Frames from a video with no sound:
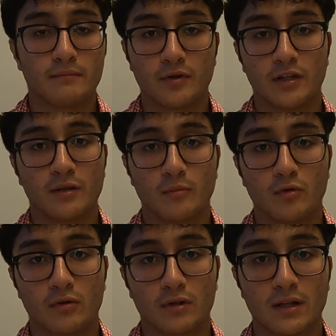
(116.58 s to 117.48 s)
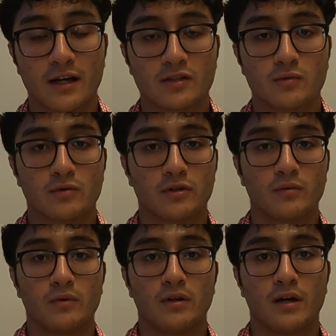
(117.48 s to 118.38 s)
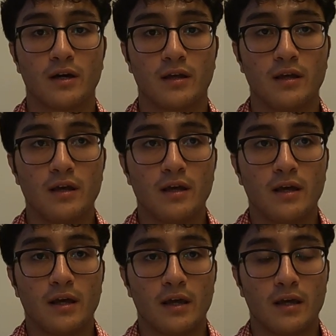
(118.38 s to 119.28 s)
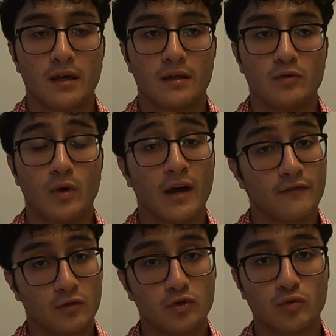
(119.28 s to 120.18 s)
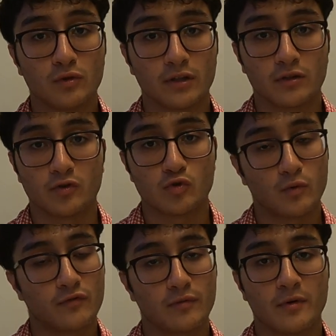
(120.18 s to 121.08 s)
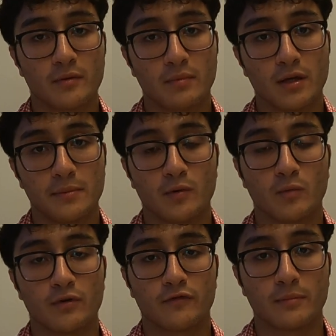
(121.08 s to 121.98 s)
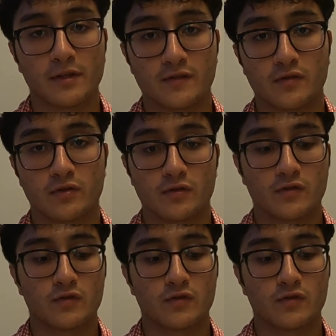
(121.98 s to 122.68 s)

putting in more classwork and whatnot, and you have 2 clinicals, one for mother baby and one for med-surg.